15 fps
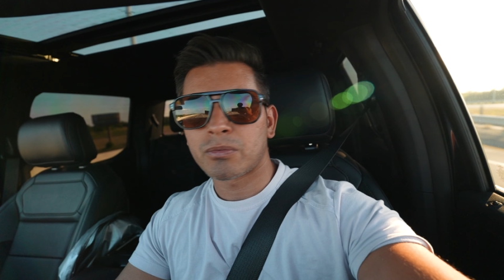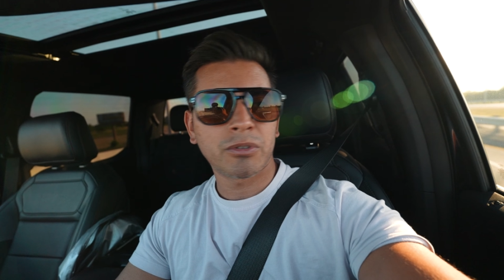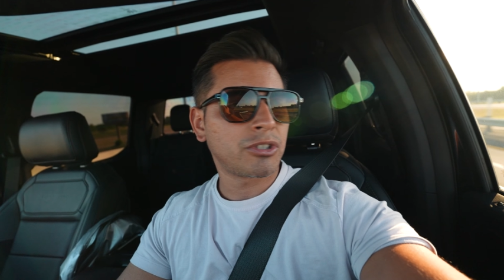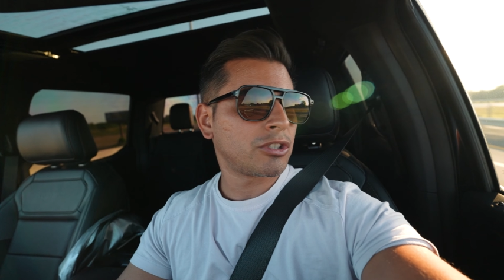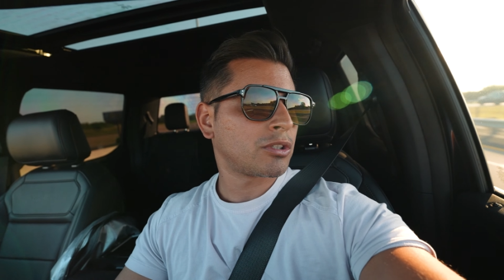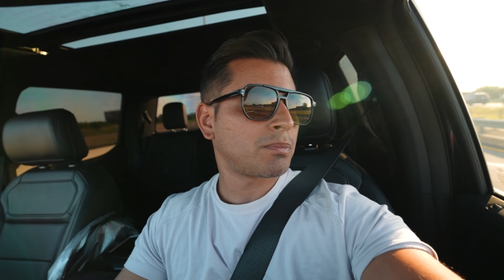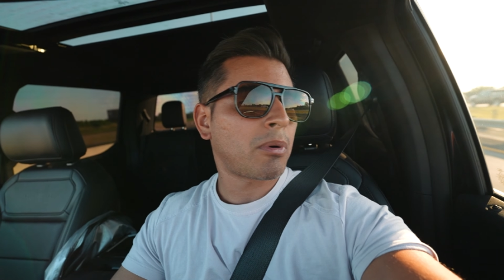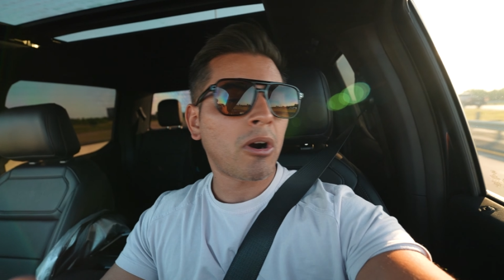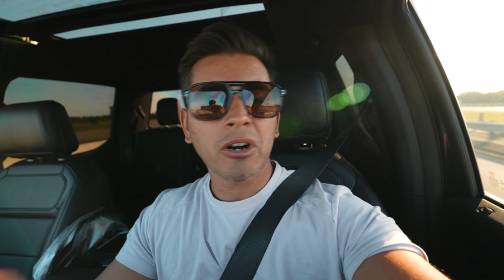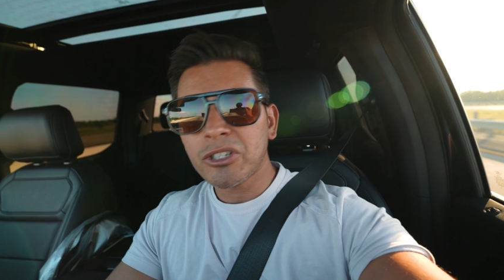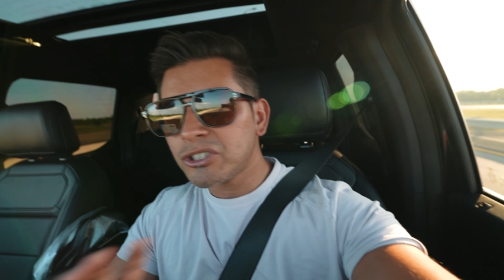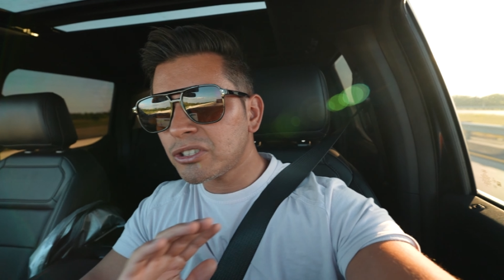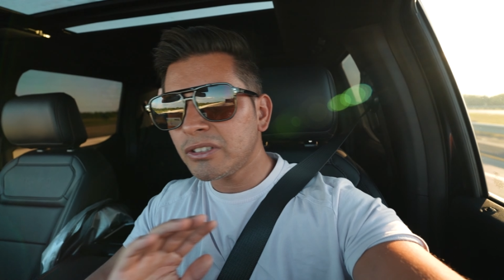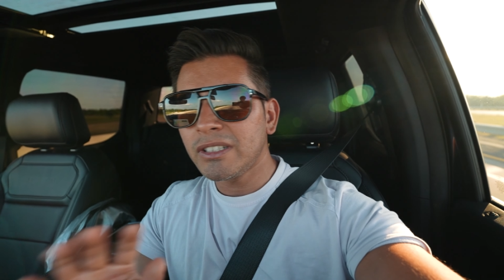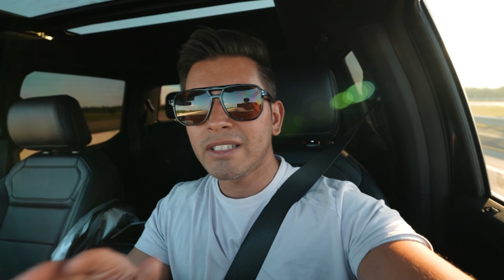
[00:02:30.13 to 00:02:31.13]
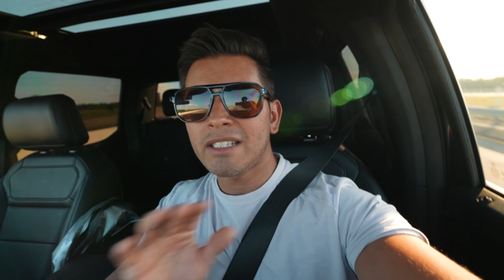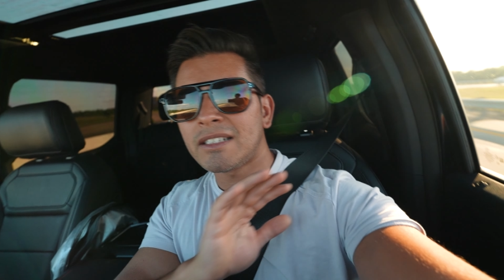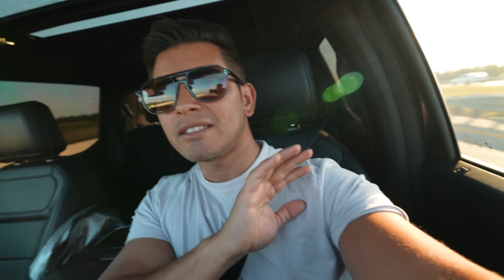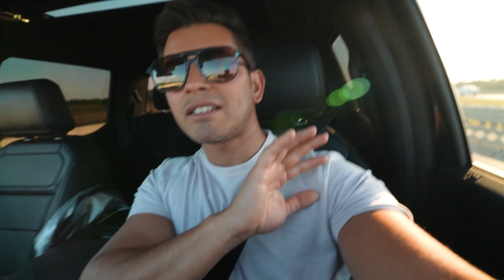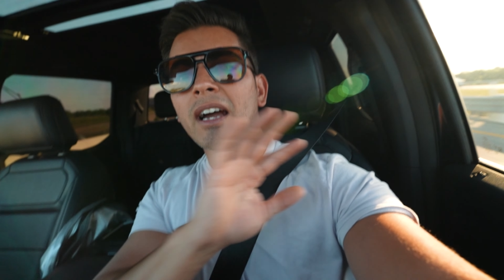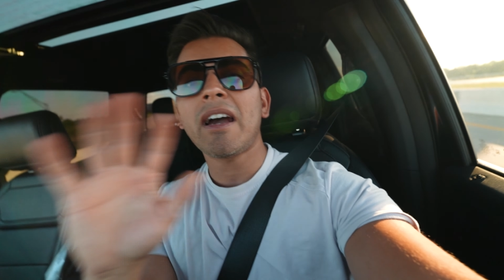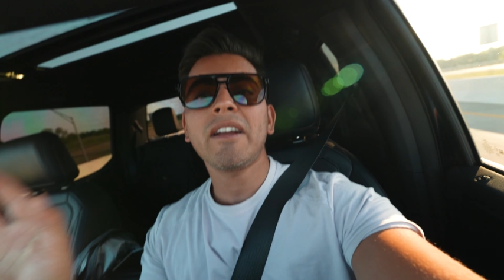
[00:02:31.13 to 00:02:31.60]
which is partially the
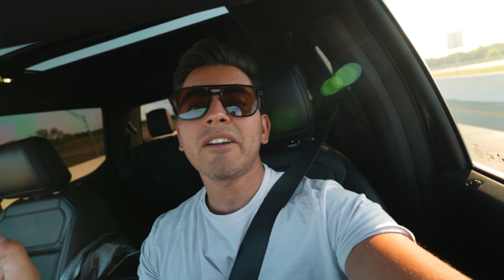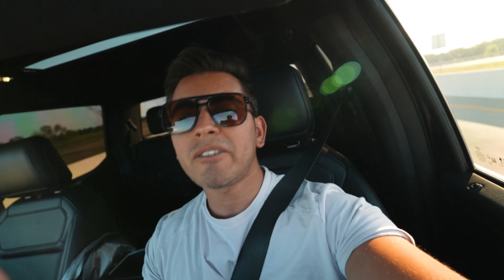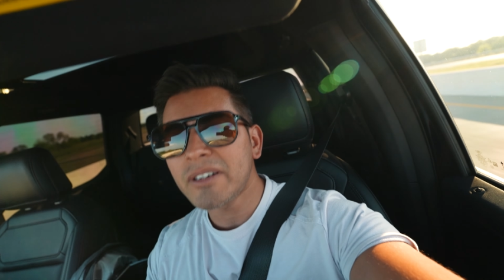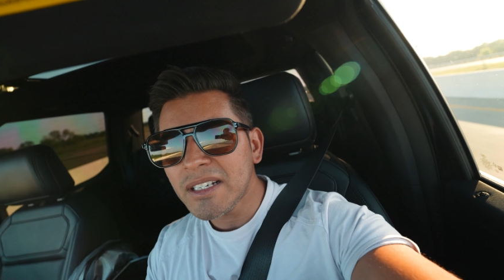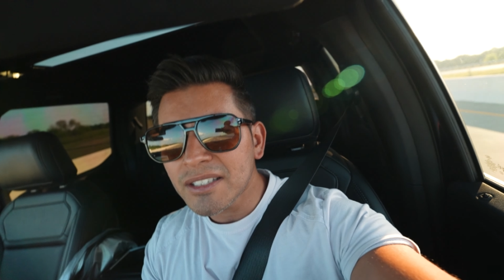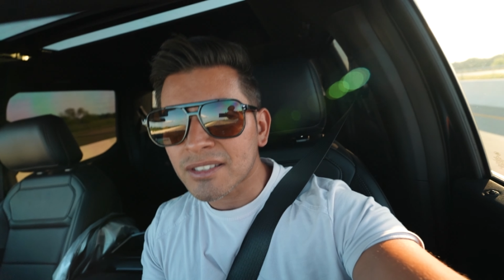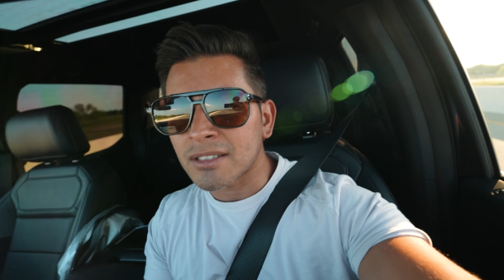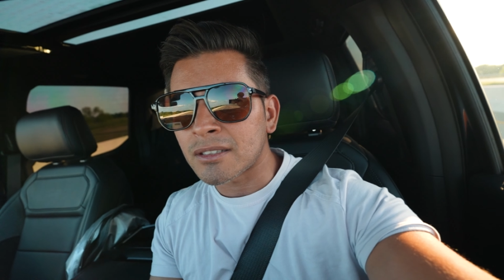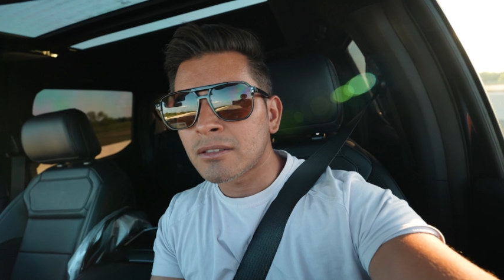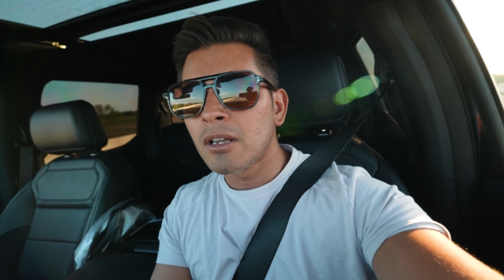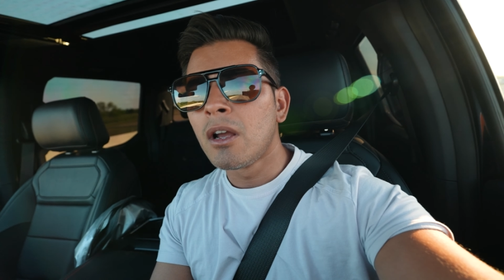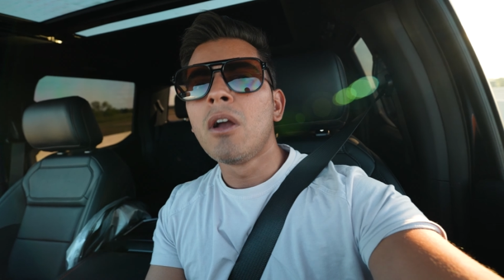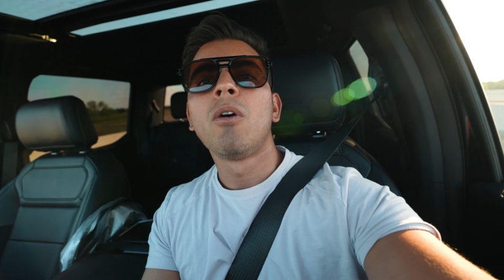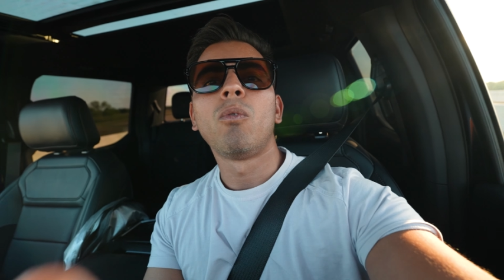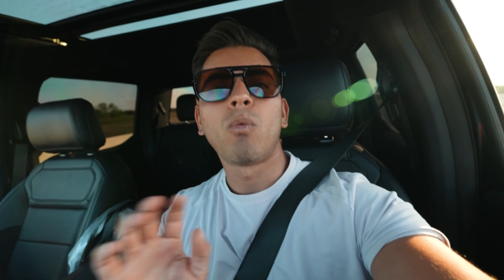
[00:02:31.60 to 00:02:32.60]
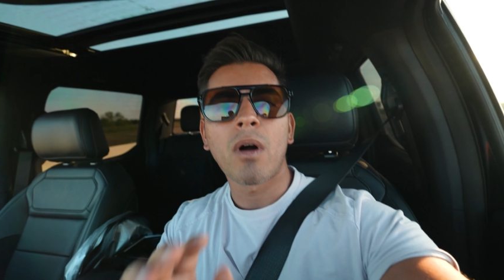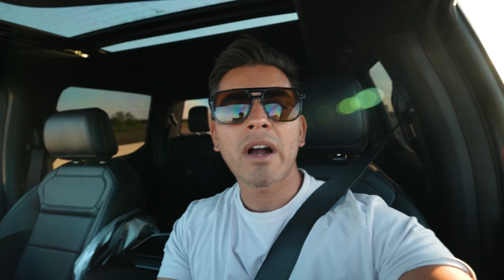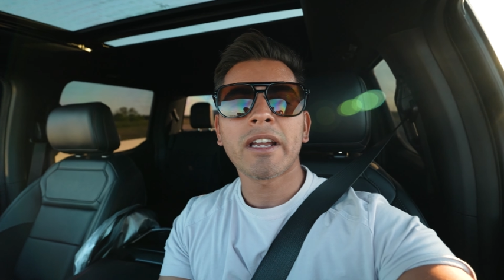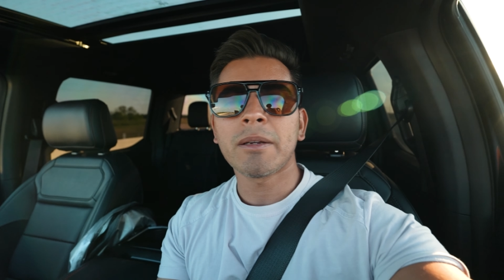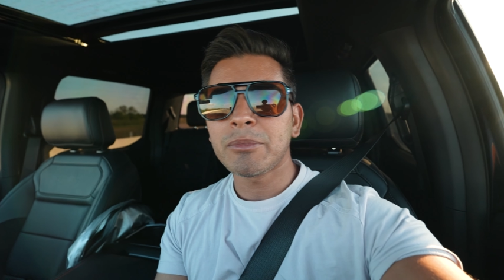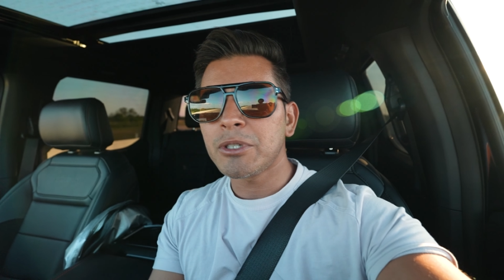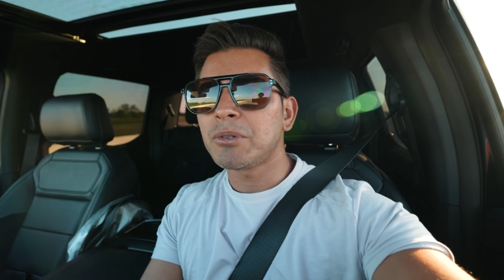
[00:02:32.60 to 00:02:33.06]
entire reason
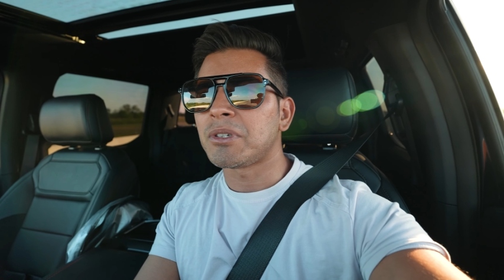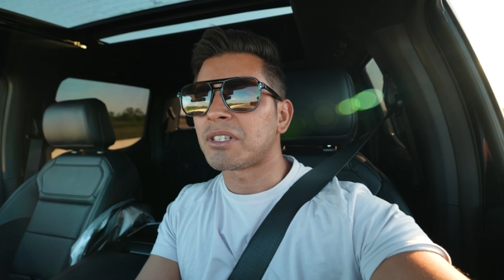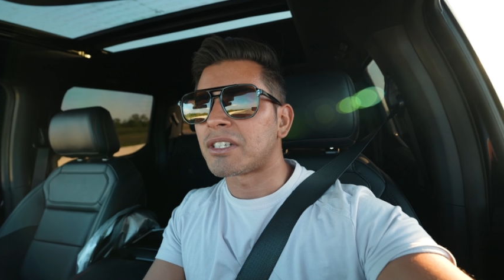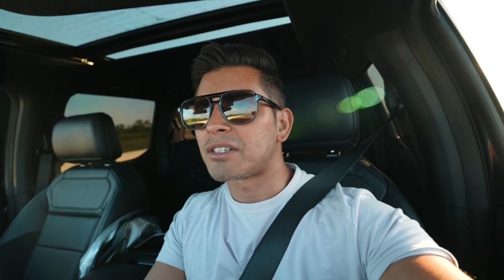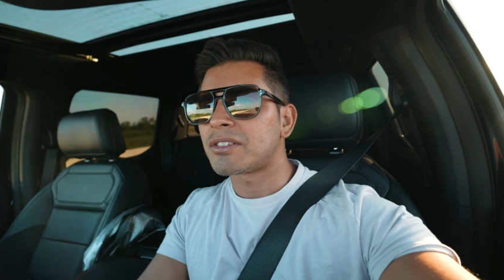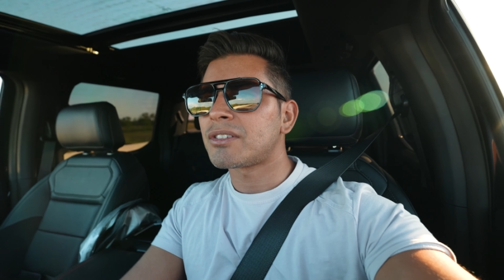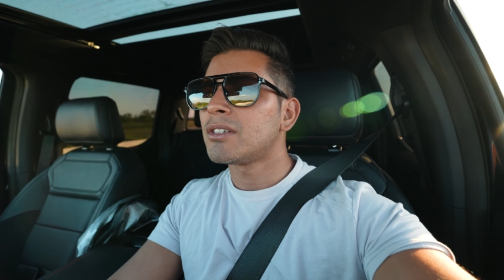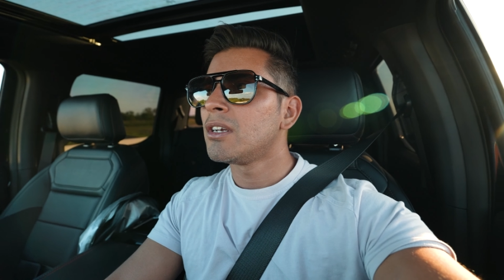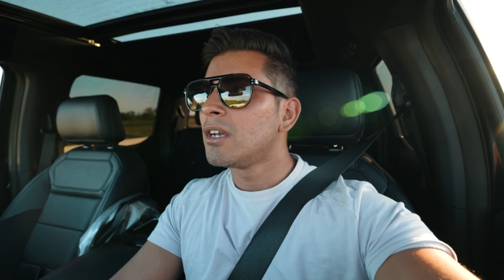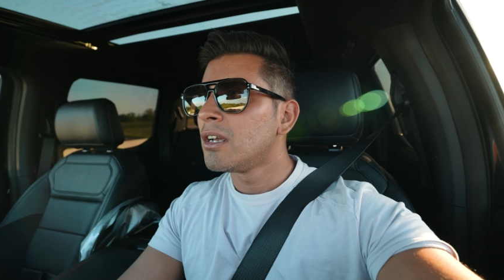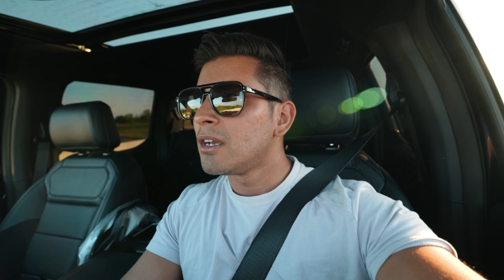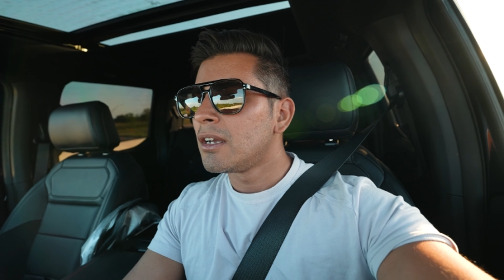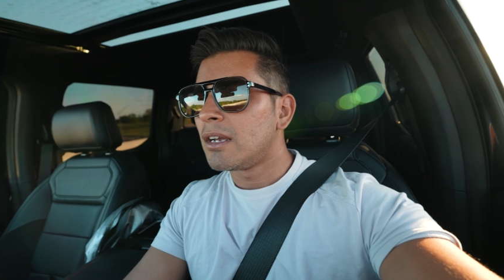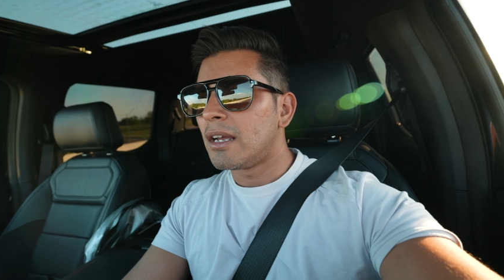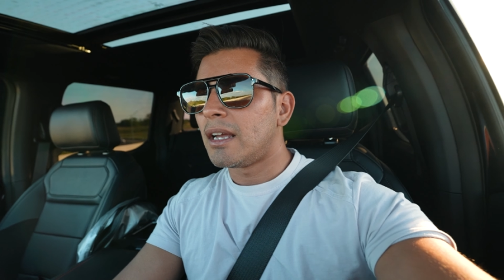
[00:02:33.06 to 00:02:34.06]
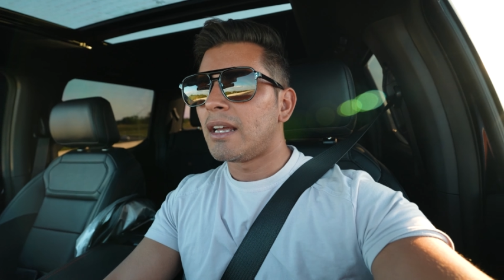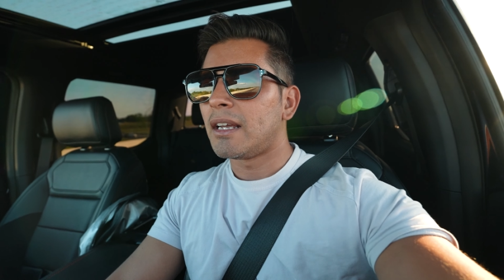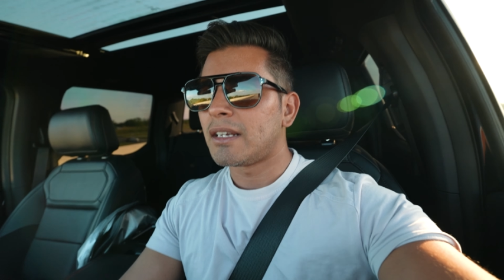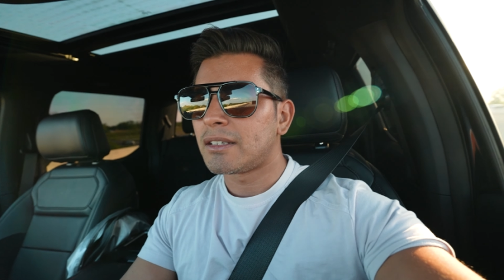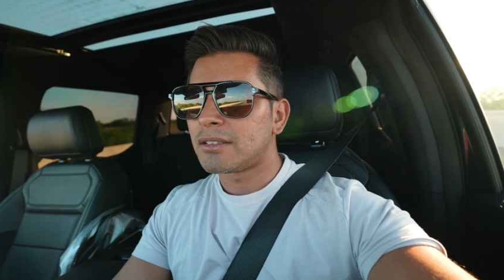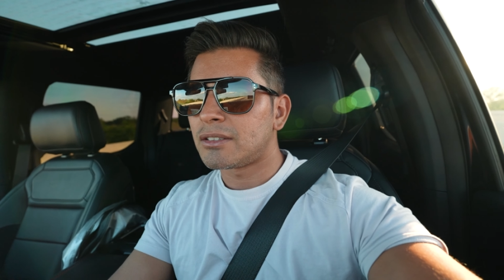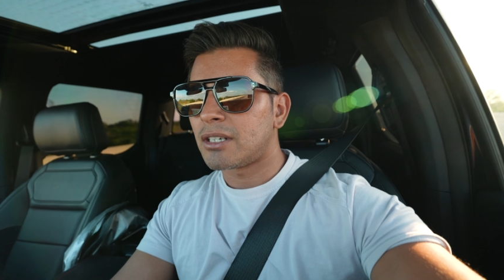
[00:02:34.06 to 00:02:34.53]
why I'm doing this.
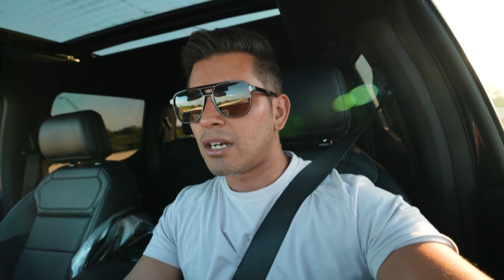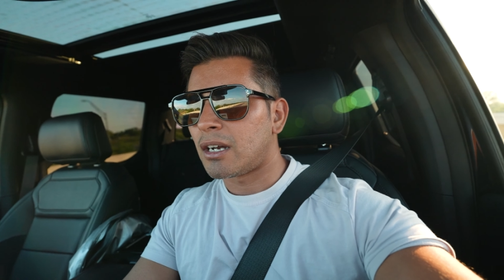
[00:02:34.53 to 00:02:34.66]
And